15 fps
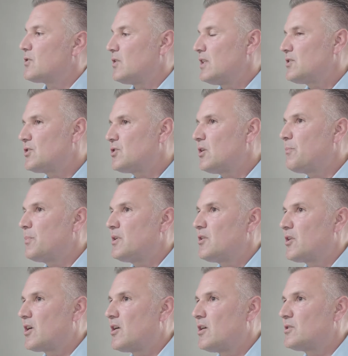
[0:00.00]
So let's jump into
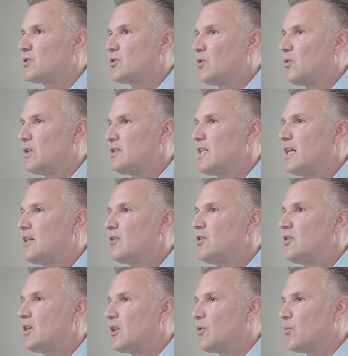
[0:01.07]
the console and take a
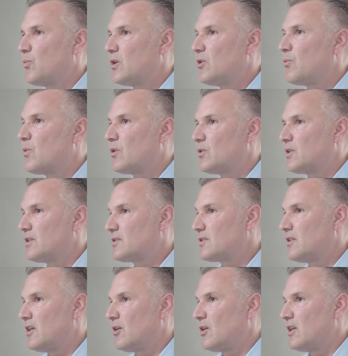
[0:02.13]
look at a real-world
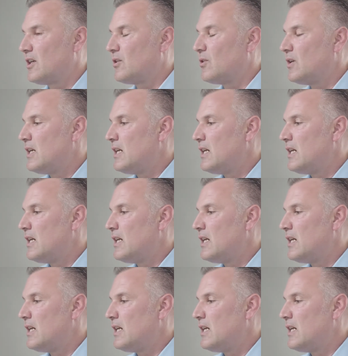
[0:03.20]
scenario.